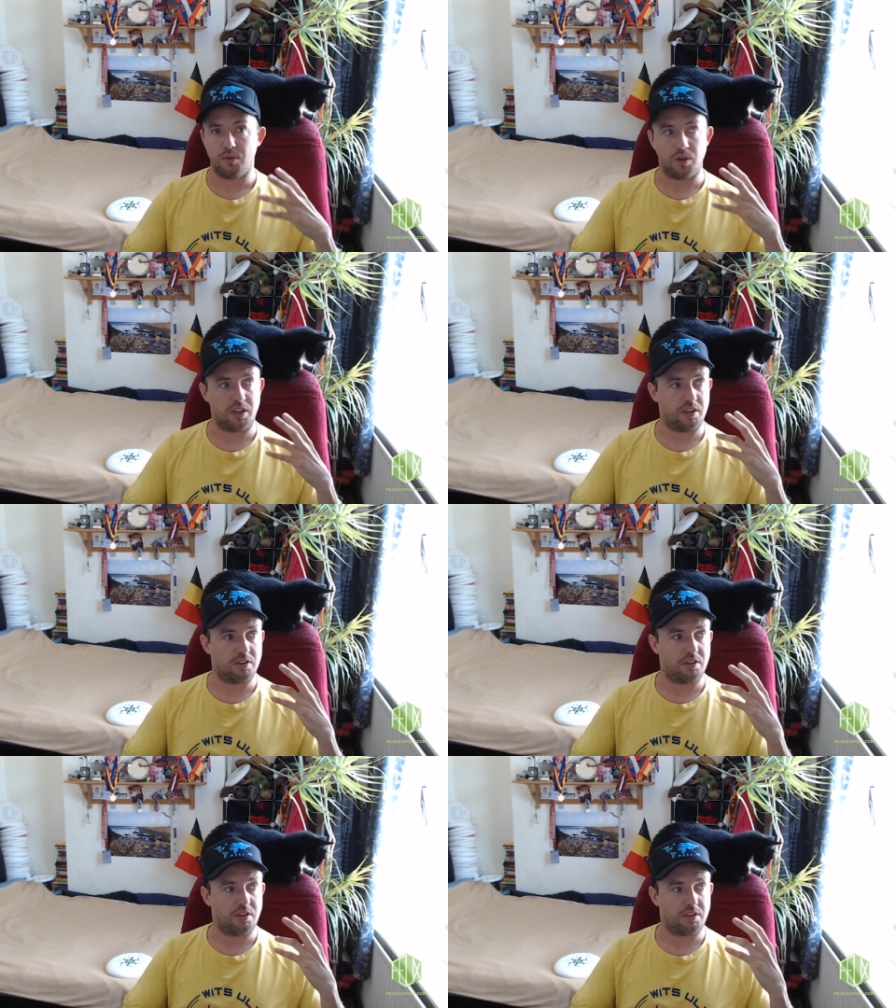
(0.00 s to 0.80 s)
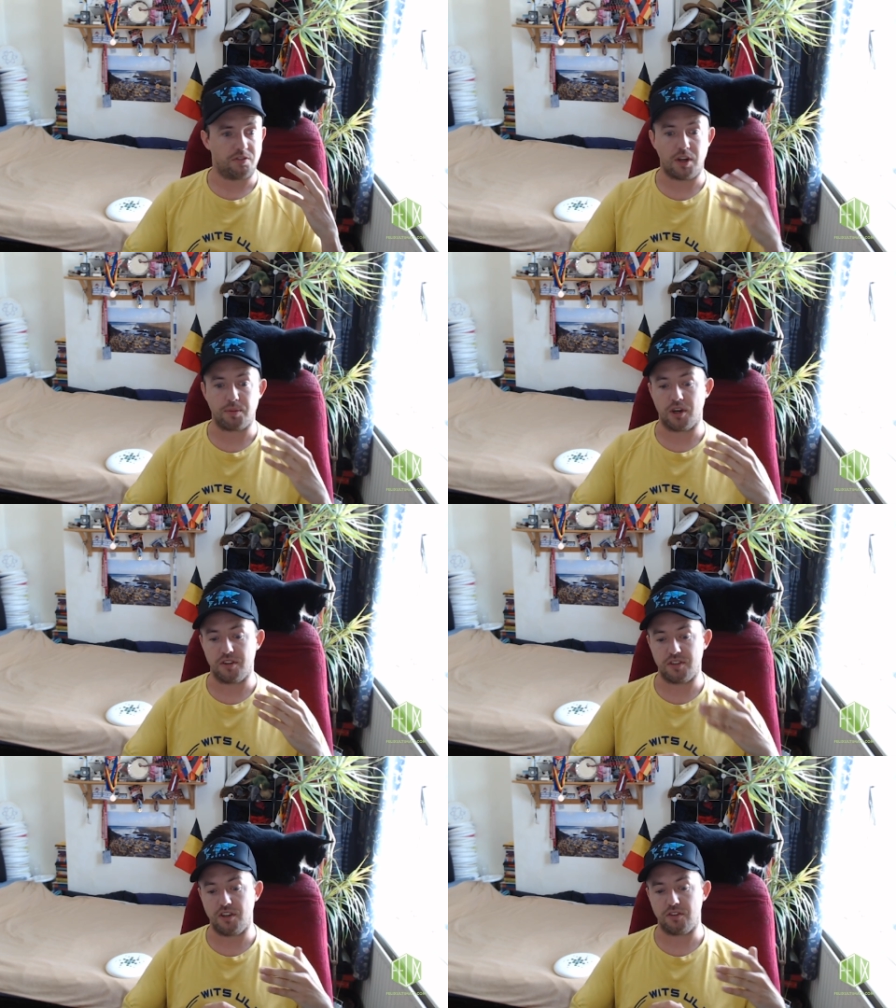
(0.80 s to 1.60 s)
we're developing
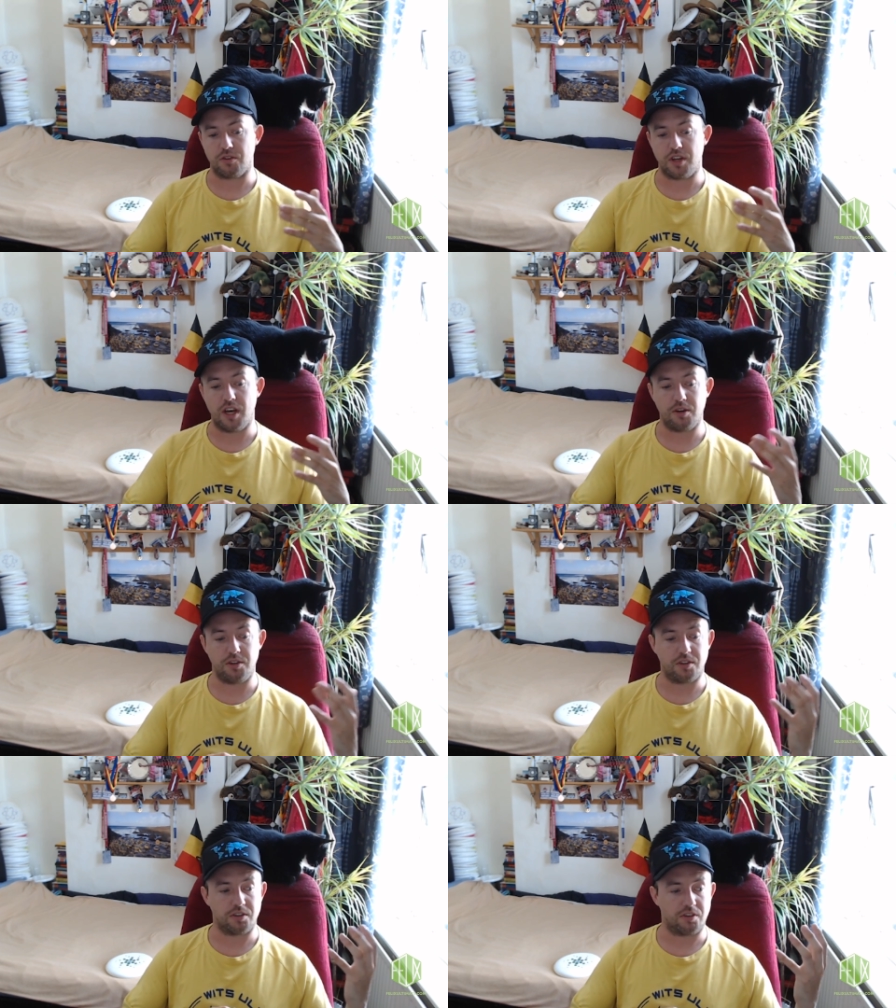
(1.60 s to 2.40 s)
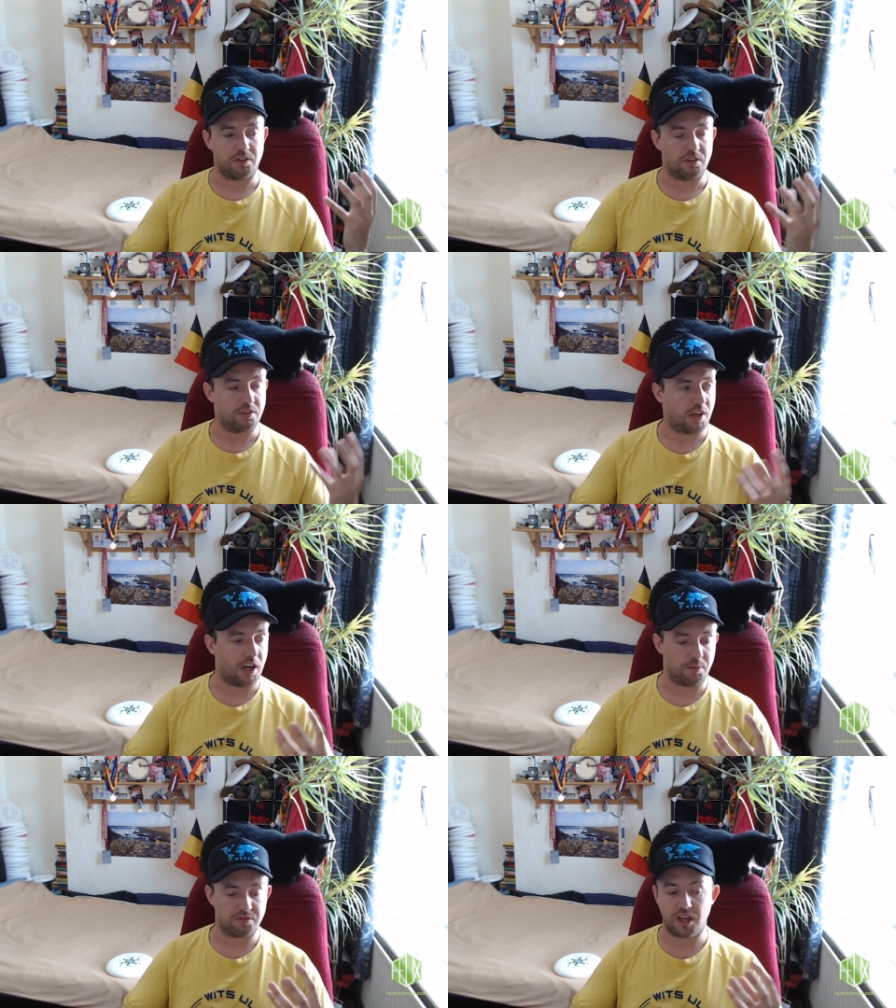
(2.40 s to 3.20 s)
ideas on how you can
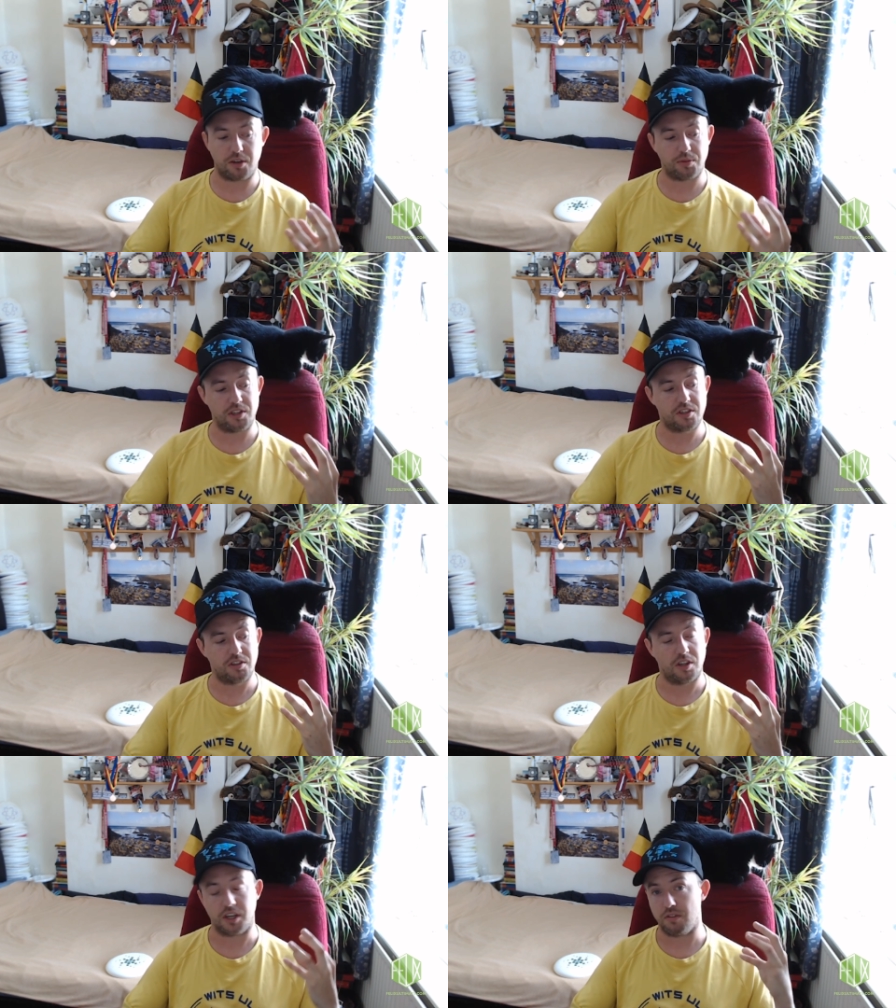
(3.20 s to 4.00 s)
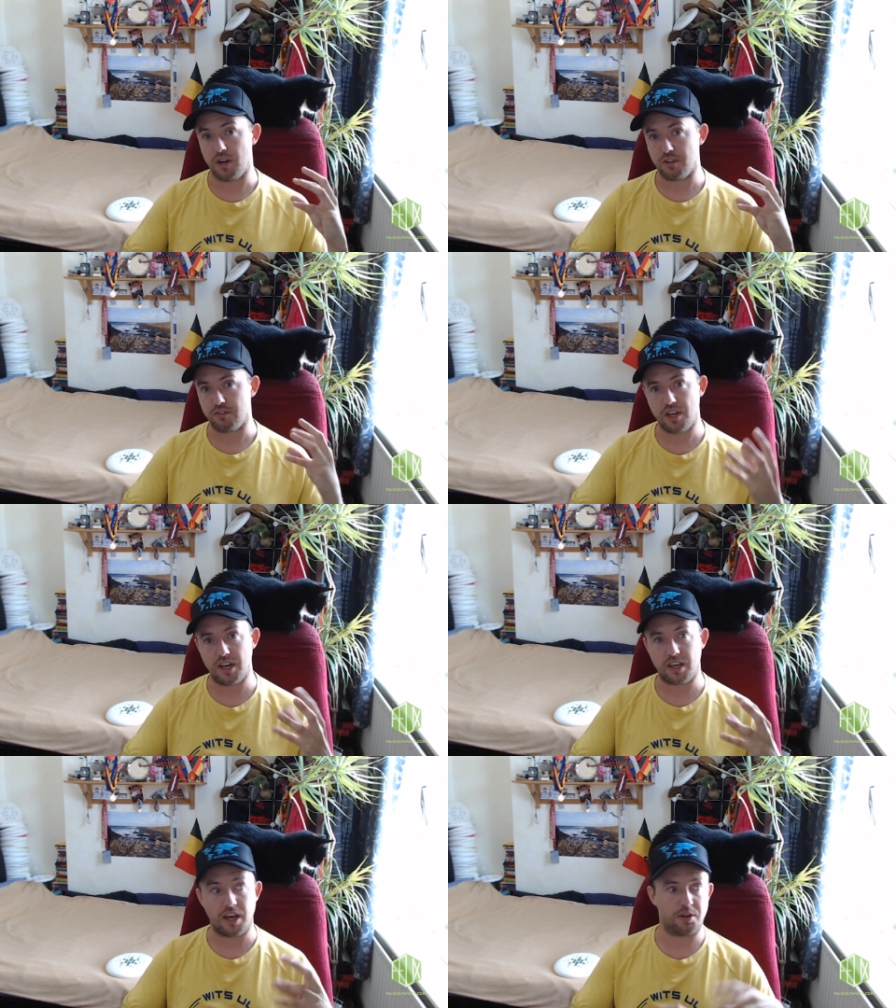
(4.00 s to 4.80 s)
sandwich, like around a
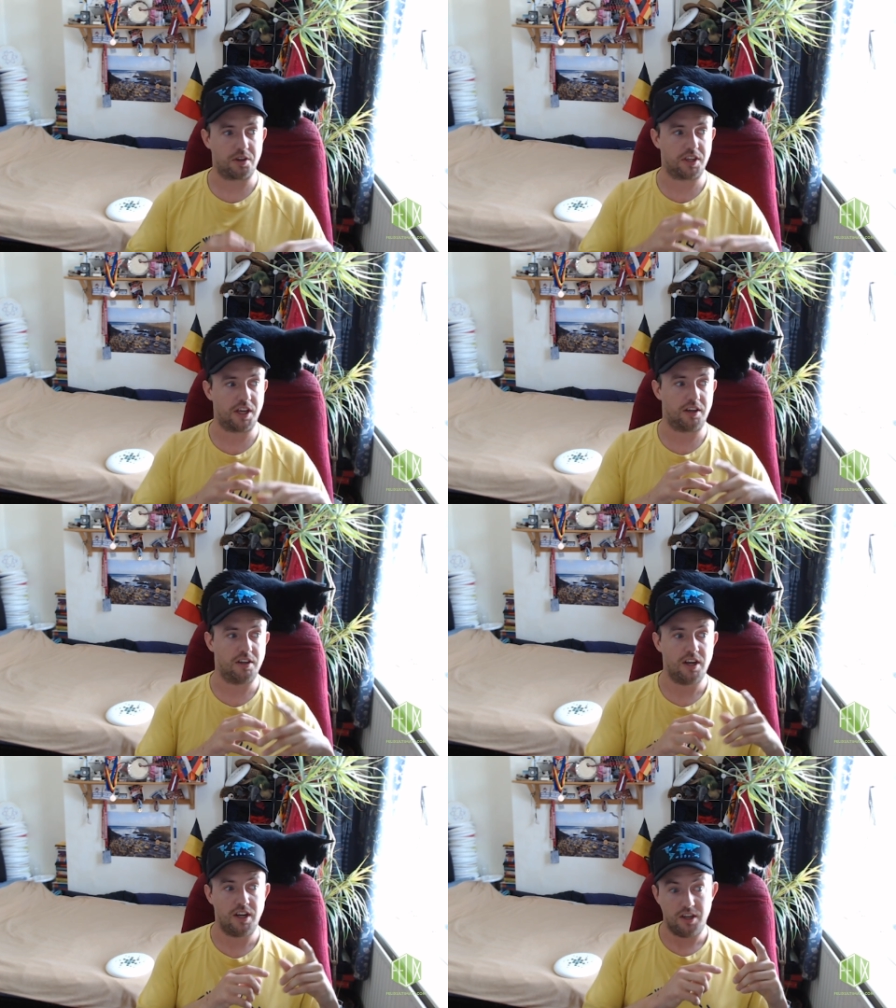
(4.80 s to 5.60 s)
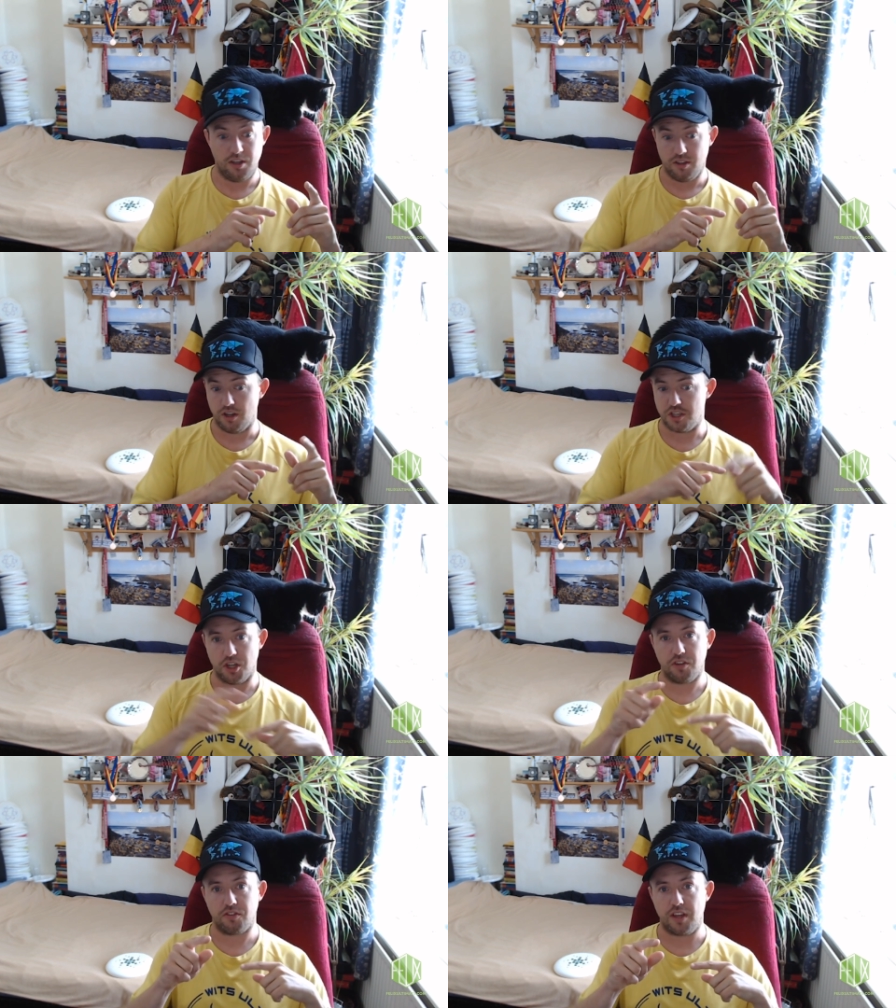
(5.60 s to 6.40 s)
stack, how you can then
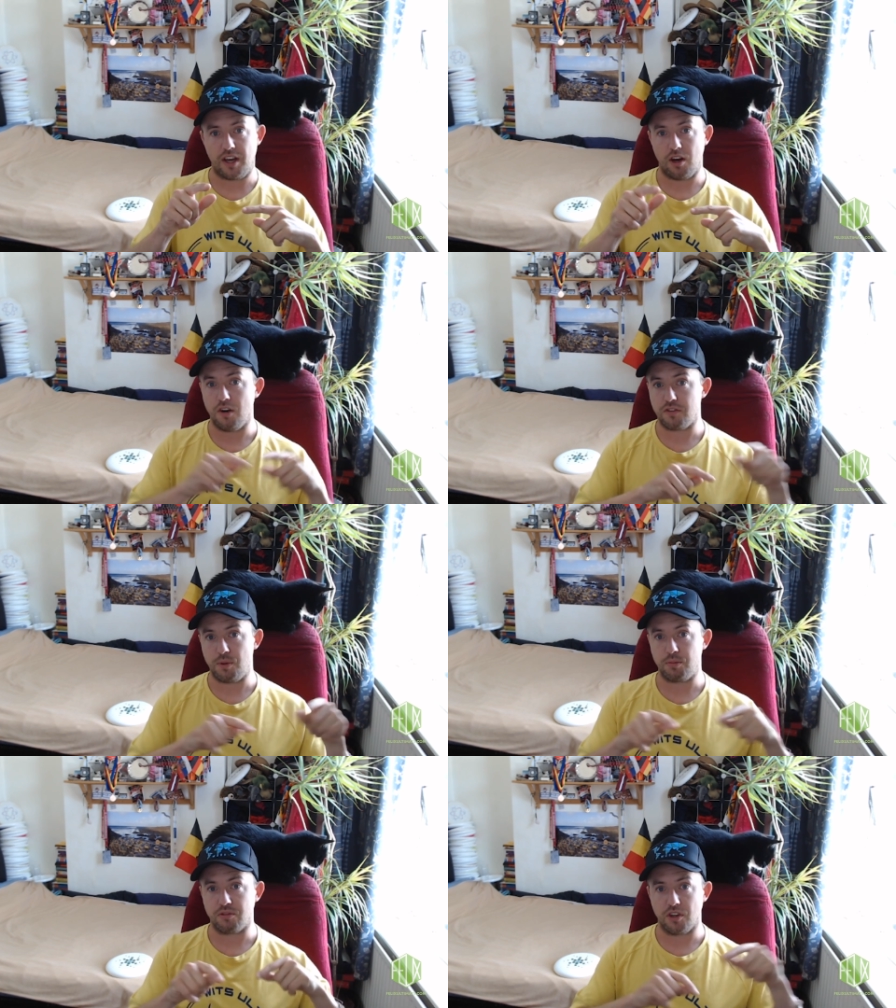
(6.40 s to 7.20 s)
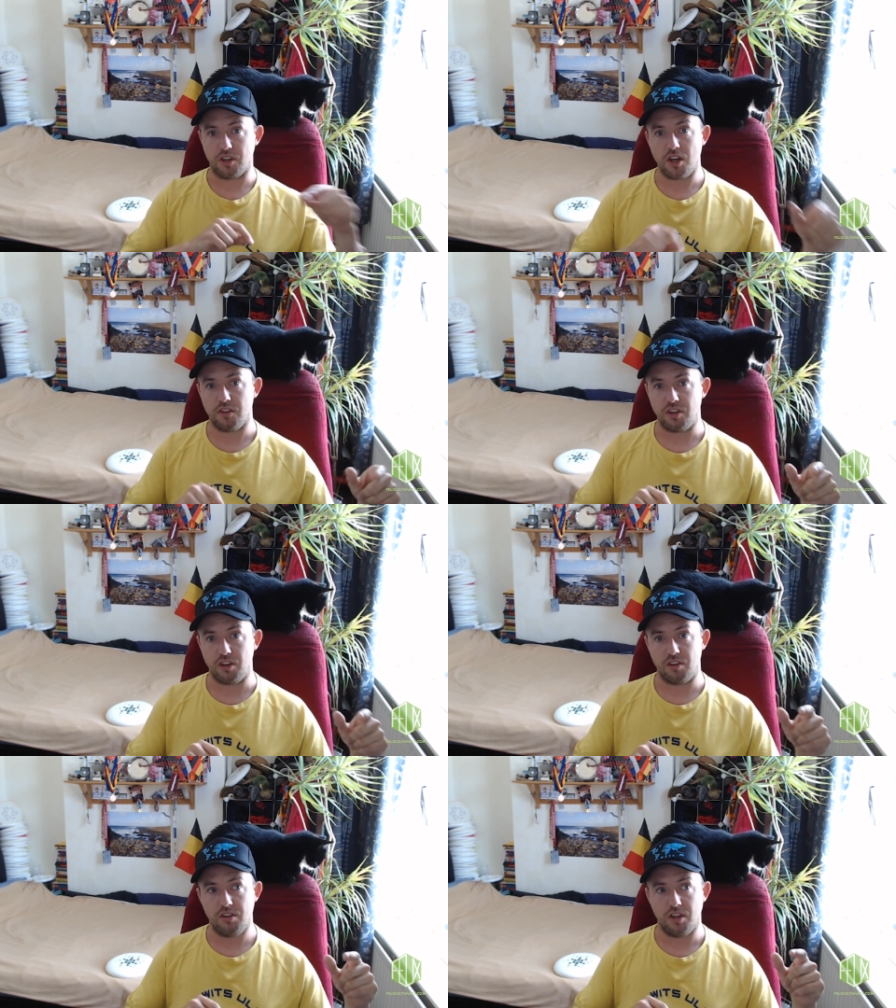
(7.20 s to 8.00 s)
adjust that after people start
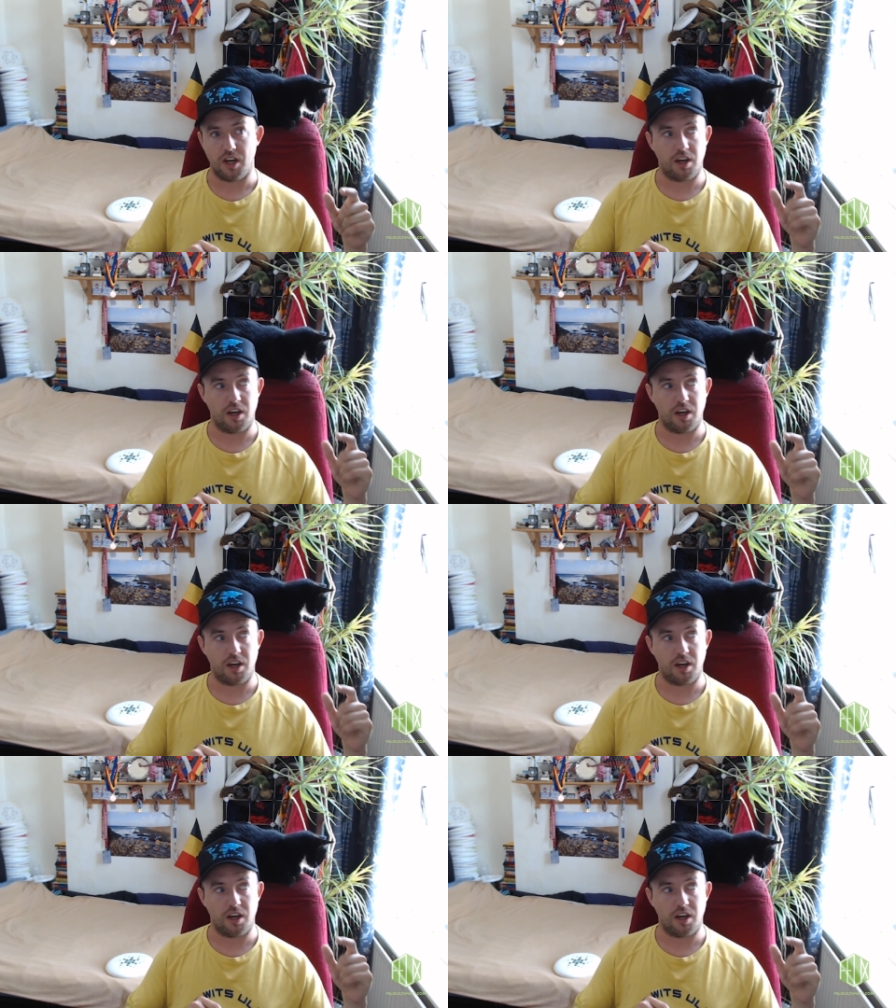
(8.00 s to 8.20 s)
cutting,